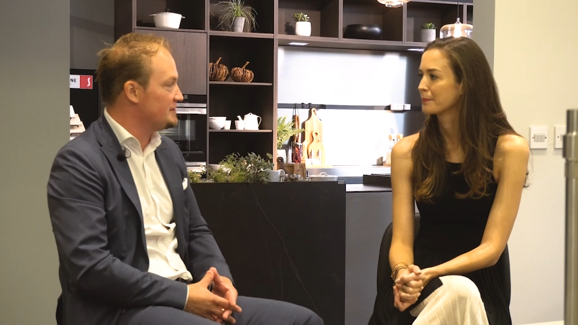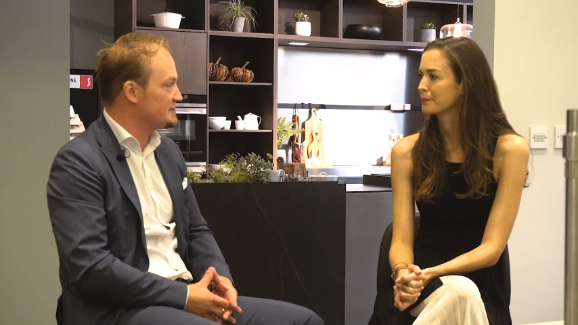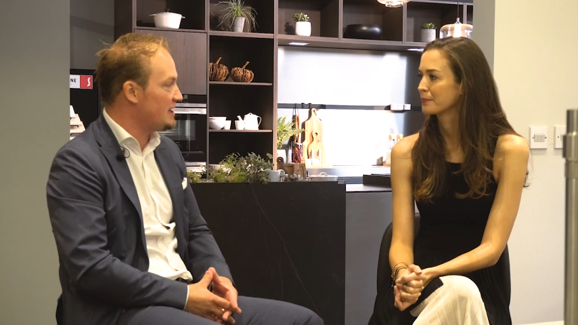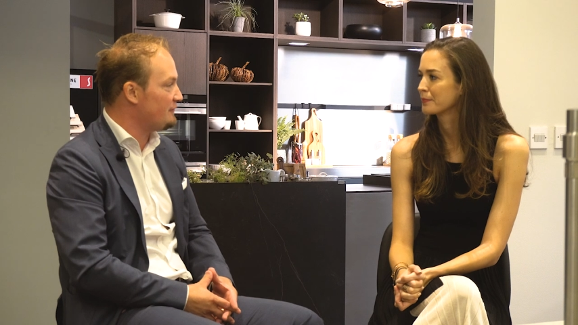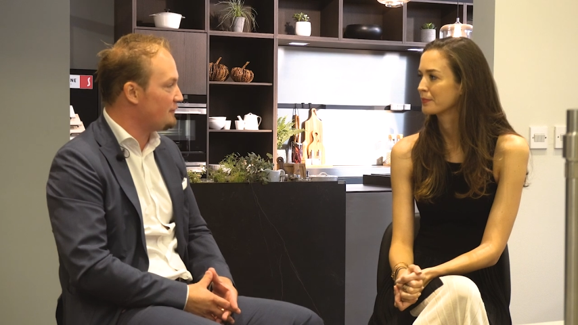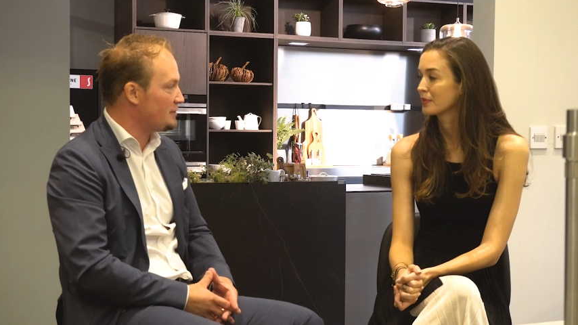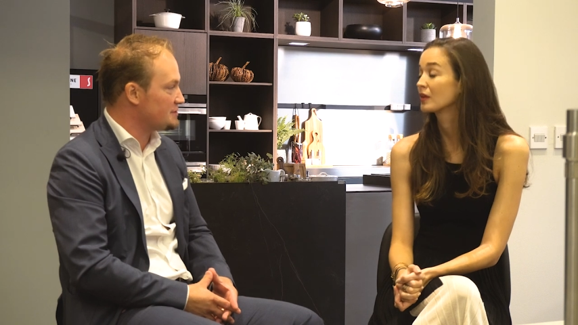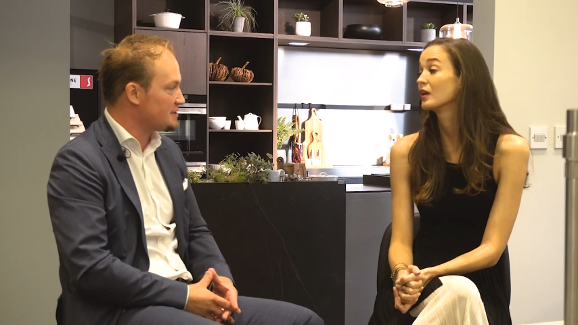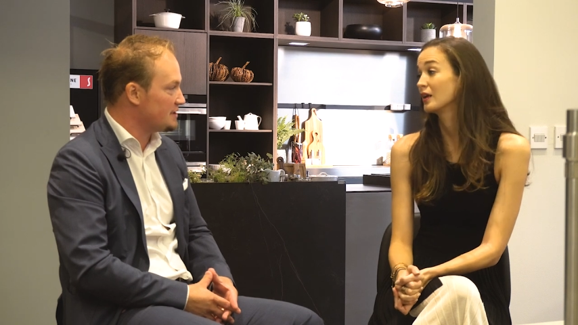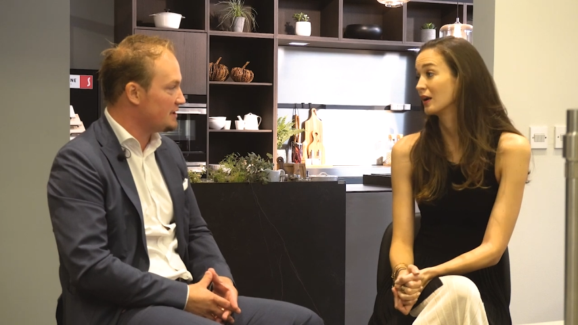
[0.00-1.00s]
Speaker 1: design
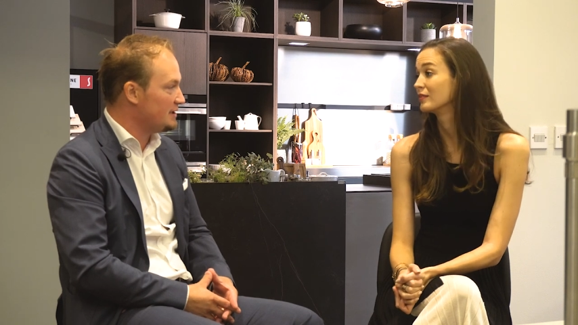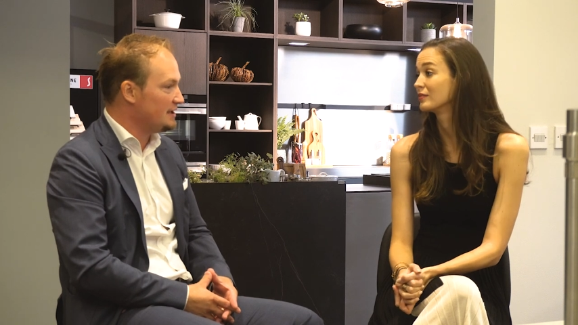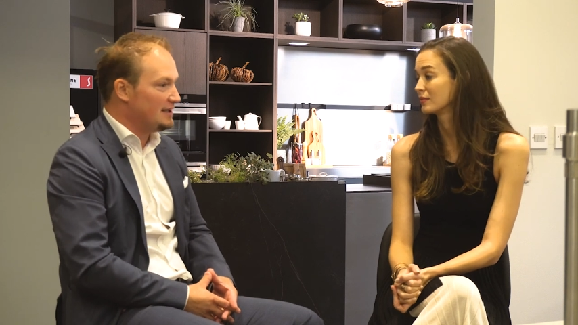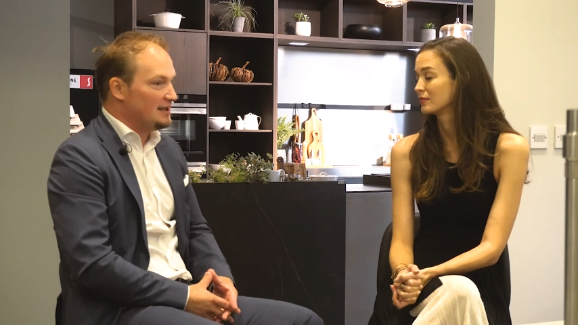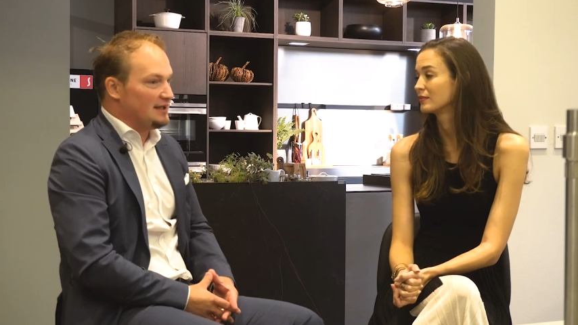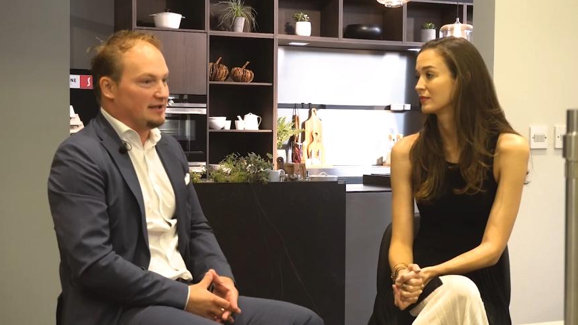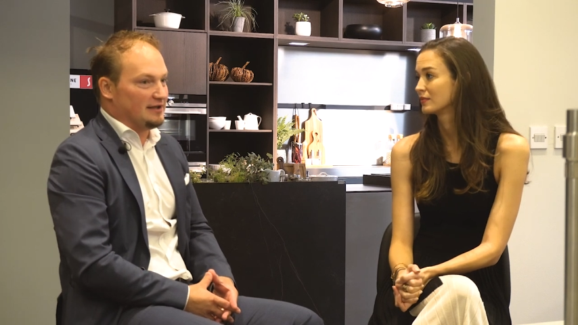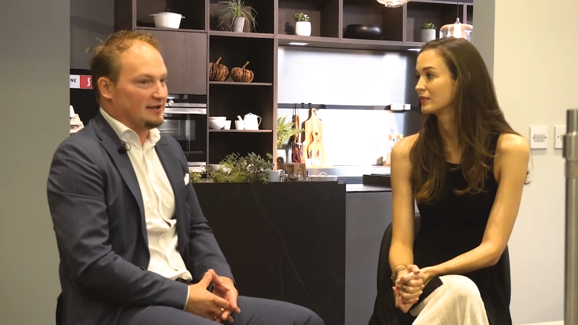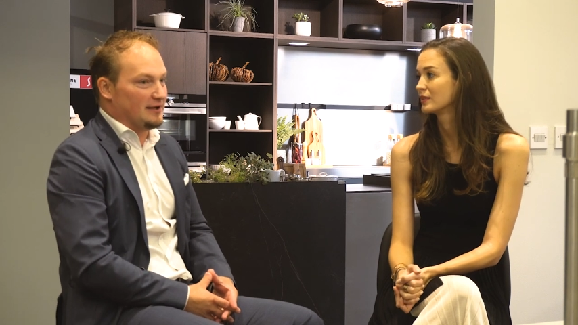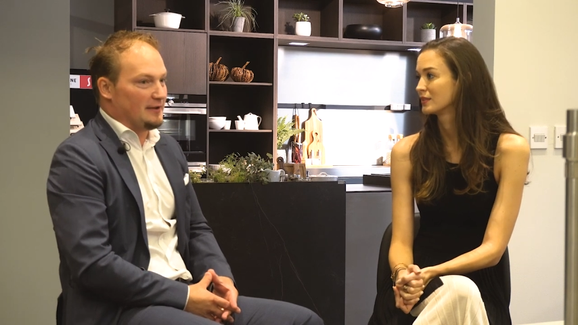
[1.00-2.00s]
furniture. Yeah
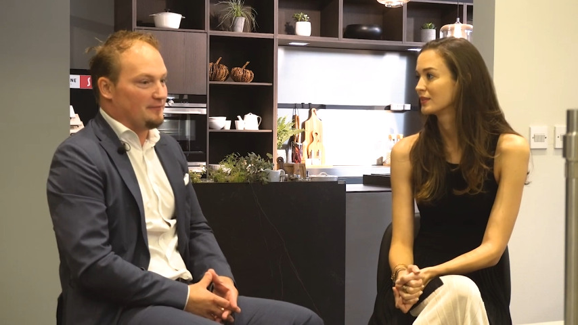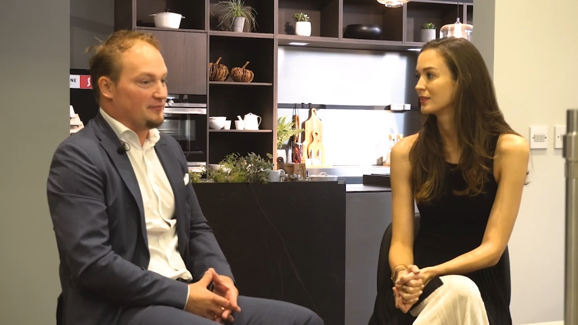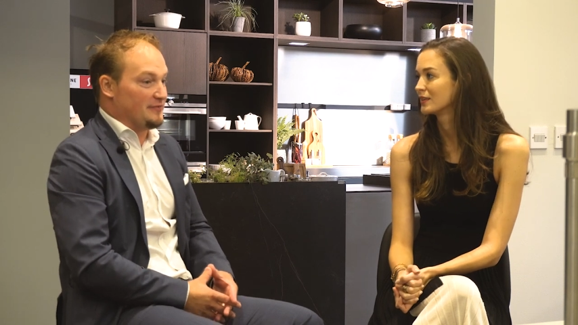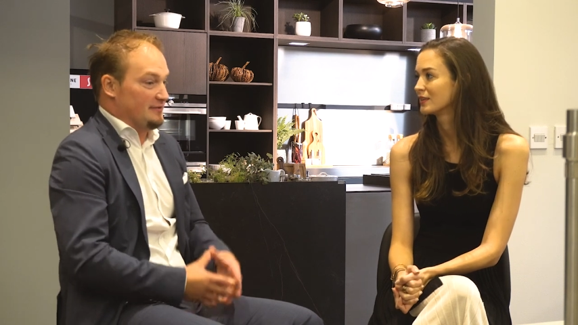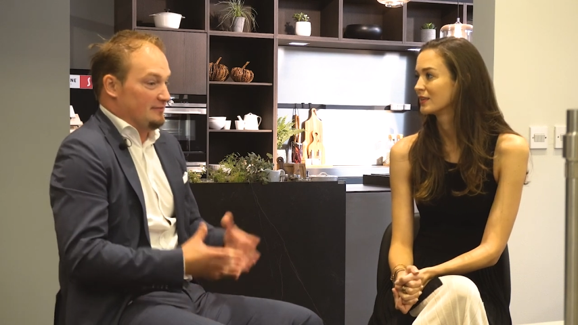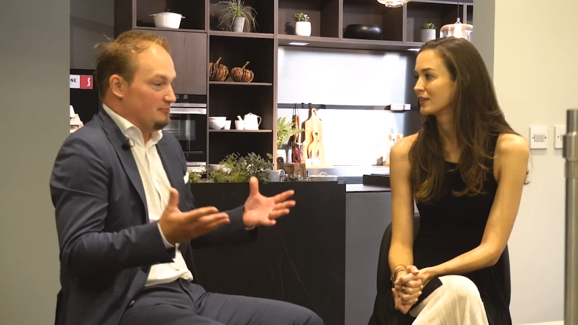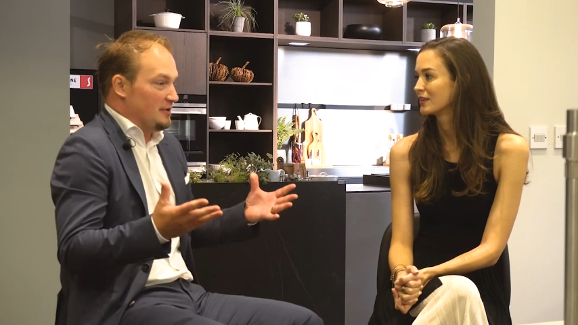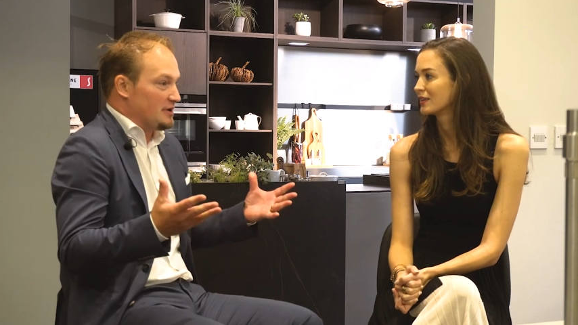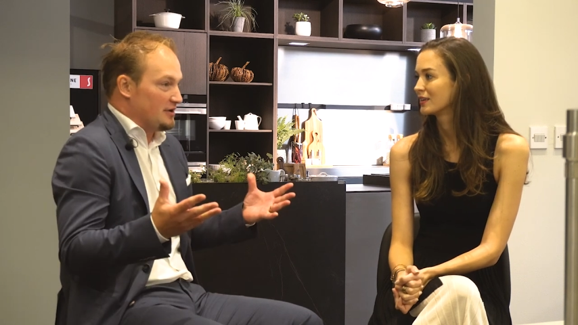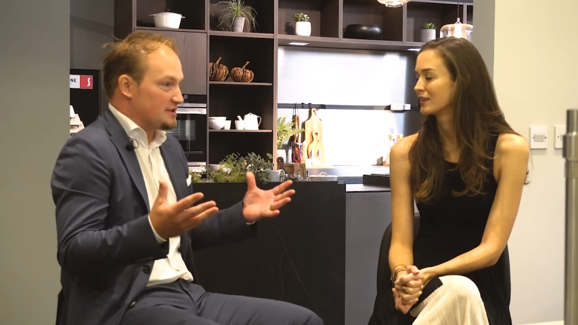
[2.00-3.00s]
uh,
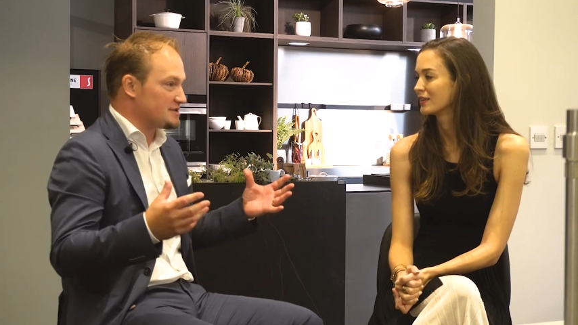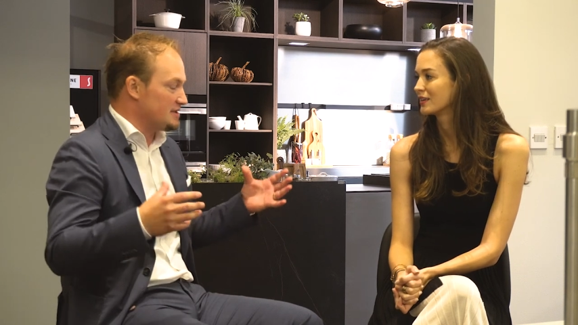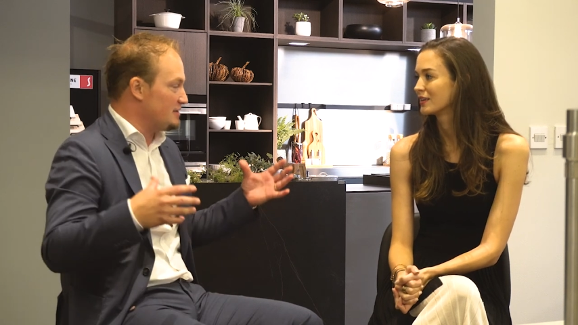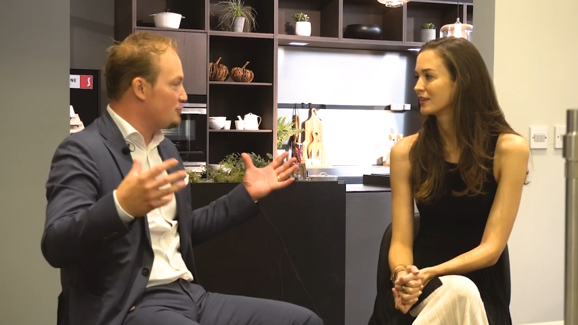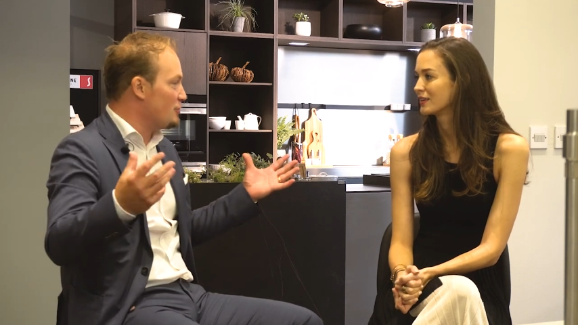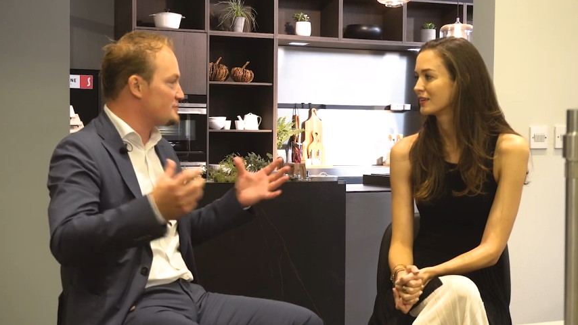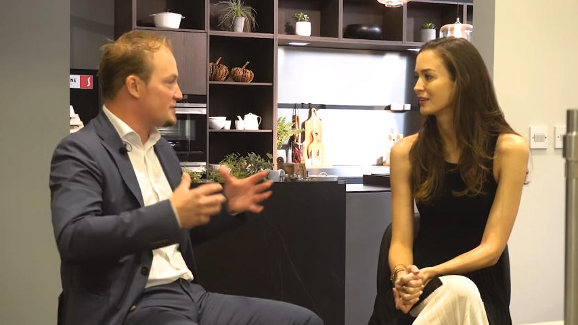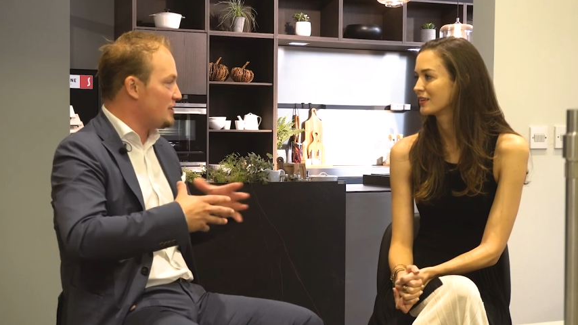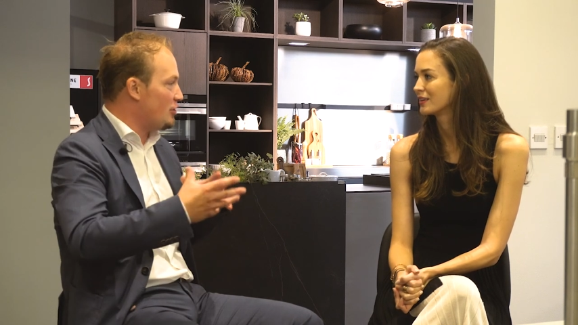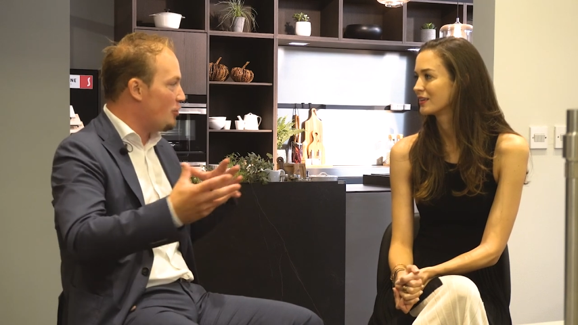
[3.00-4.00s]
because uh, rooms
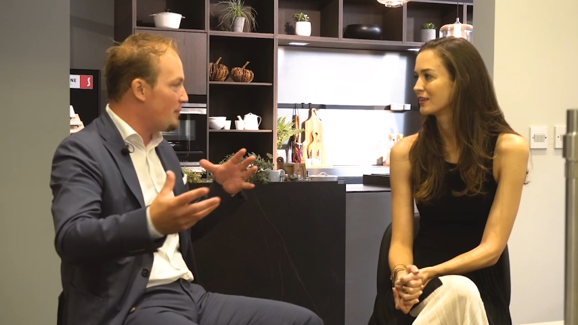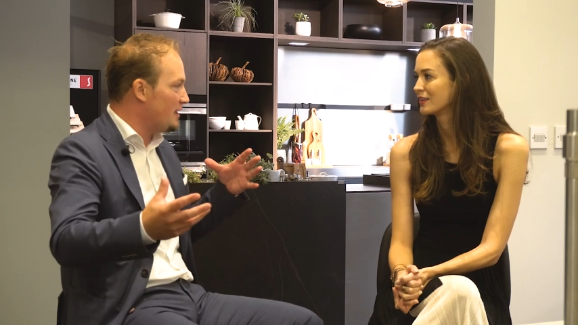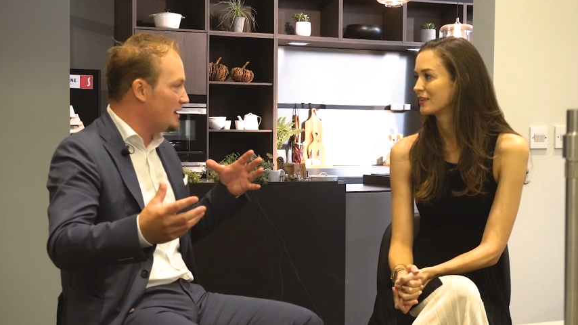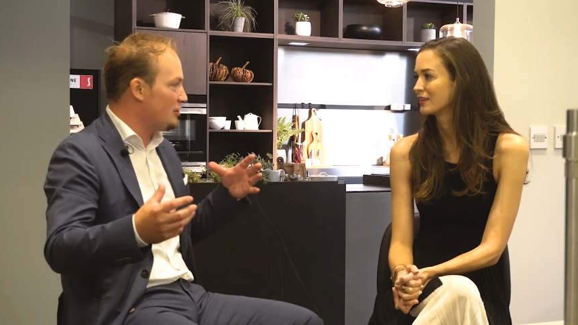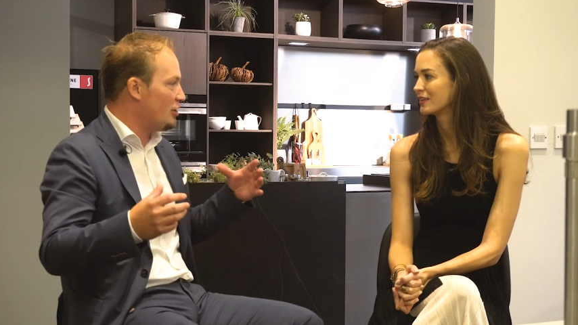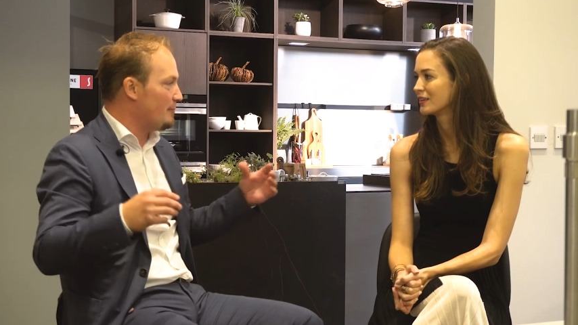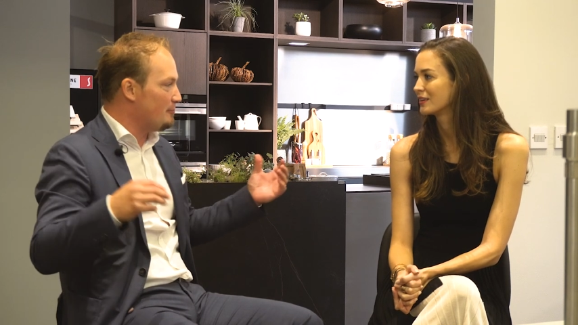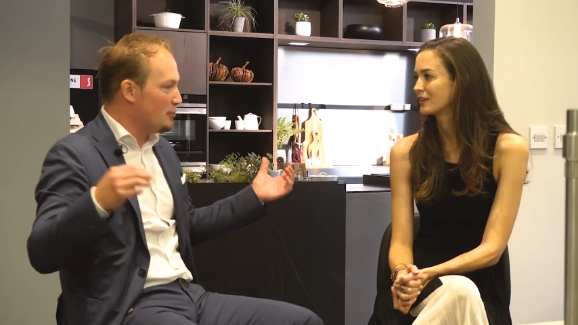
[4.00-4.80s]
are opening up,